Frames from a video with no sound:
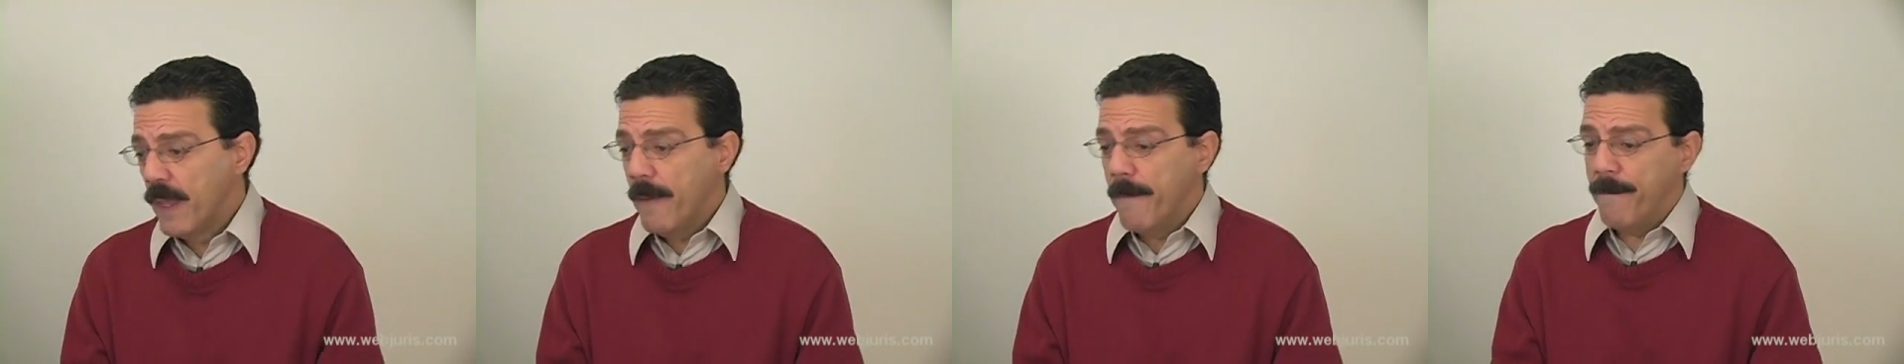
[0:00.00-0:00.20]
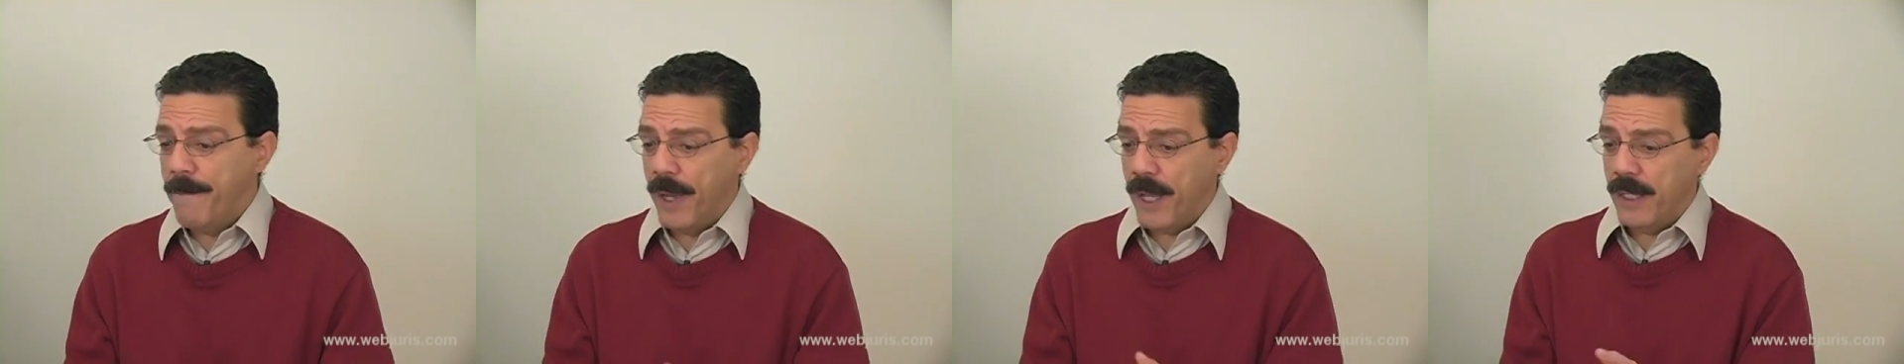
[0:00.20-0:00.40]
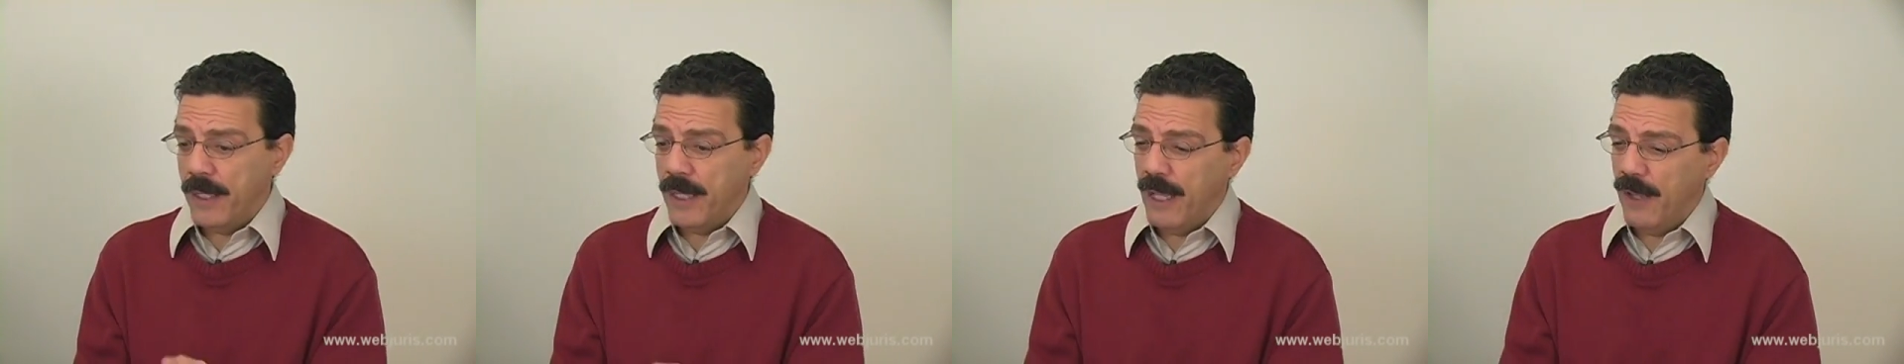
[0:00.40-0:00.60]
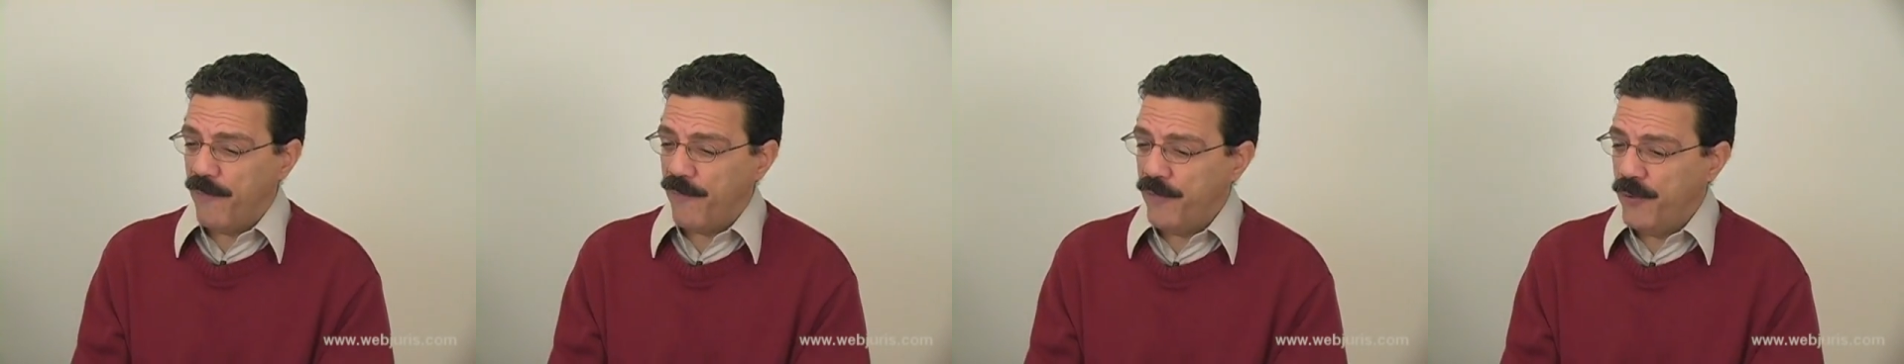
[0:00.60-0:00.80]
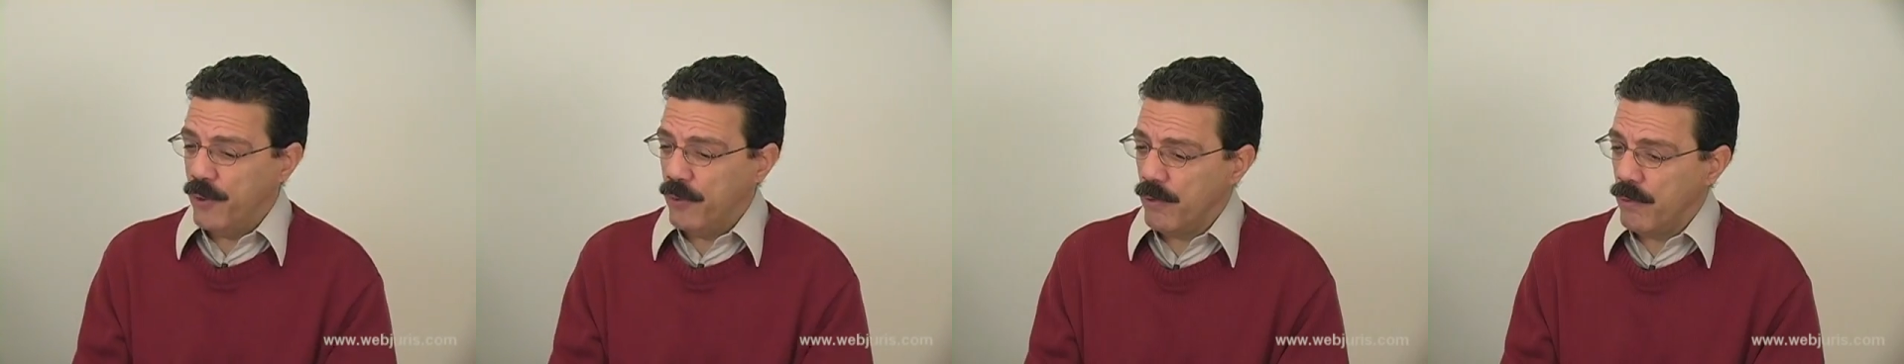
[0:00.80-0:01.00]
but
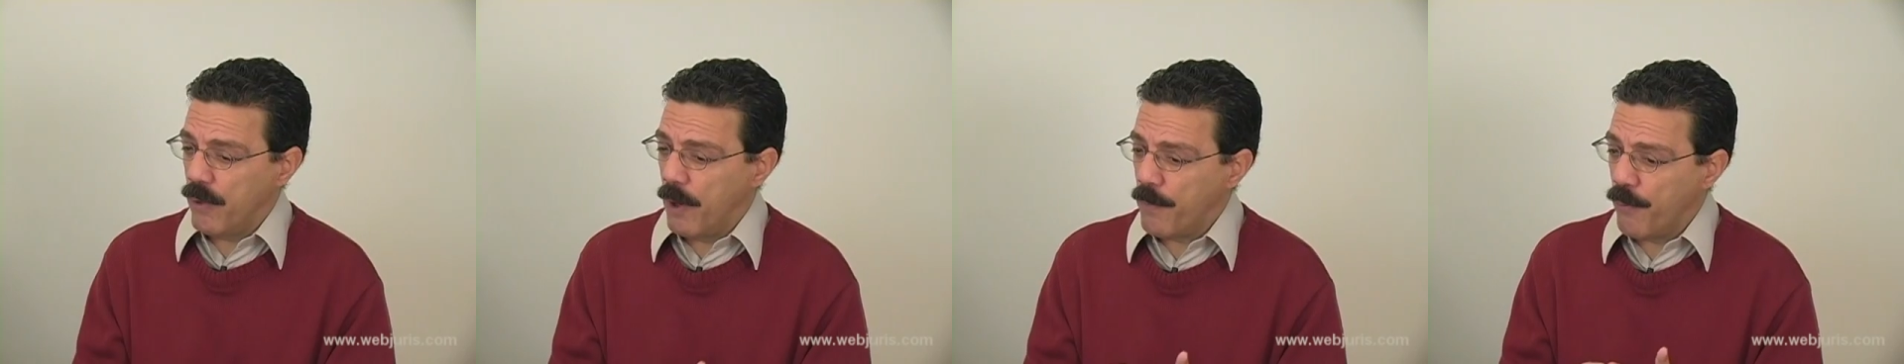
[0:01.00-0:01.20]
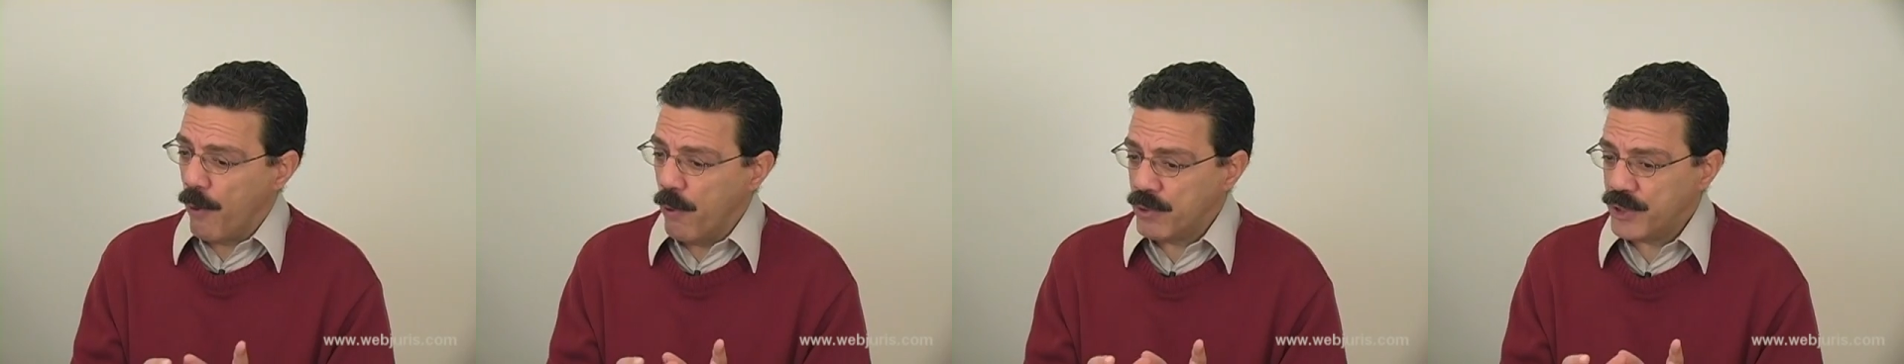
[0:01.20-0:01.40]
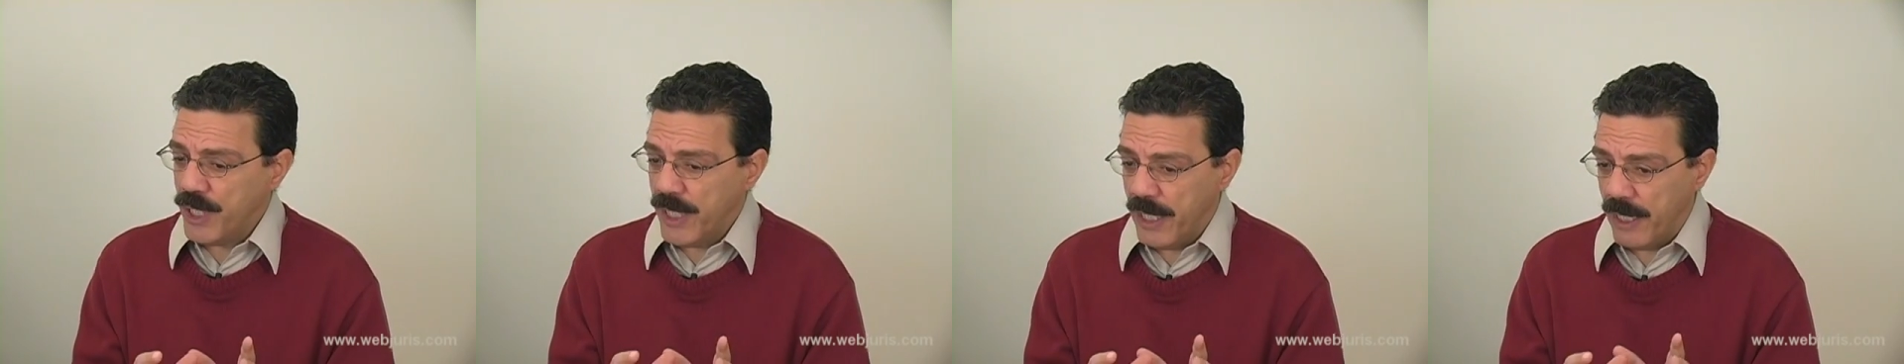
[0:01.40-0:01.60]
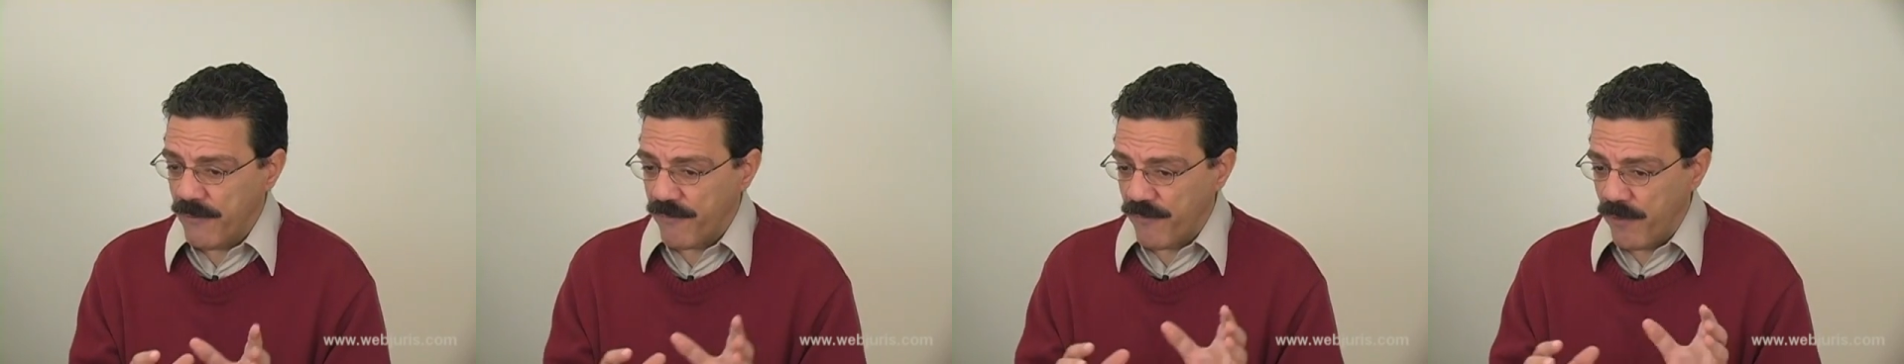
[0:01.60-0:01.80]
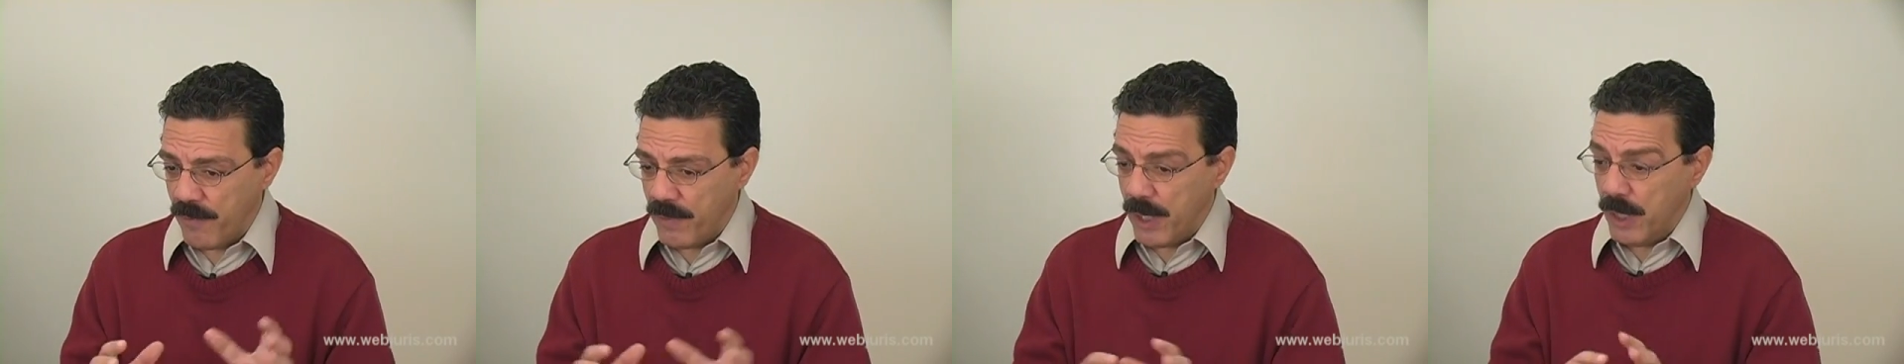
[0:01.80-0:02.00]
if you're approaching it
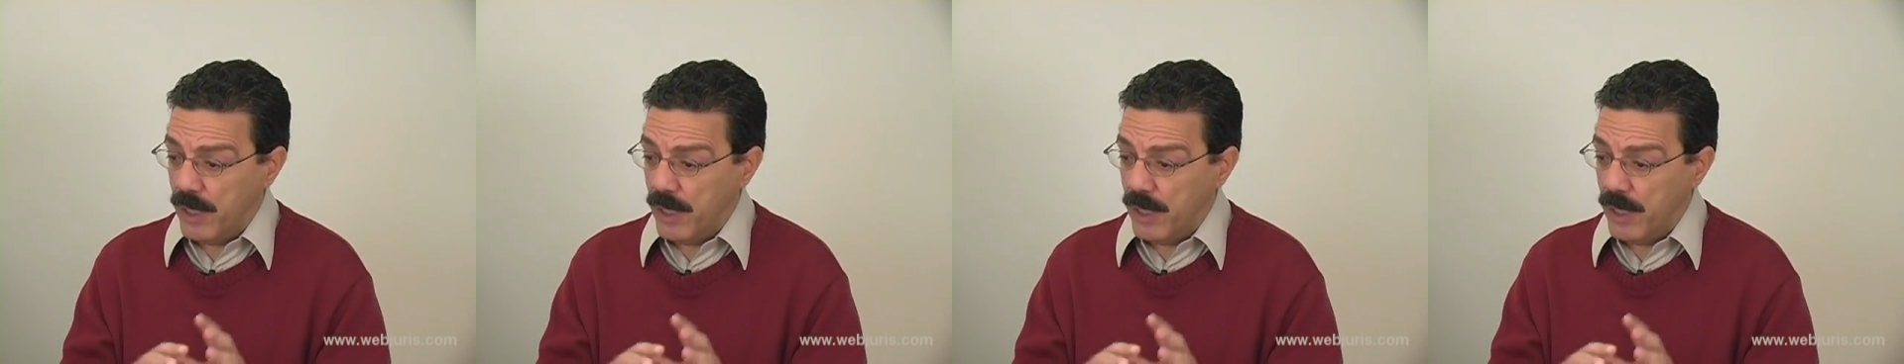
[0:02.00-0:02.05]
from a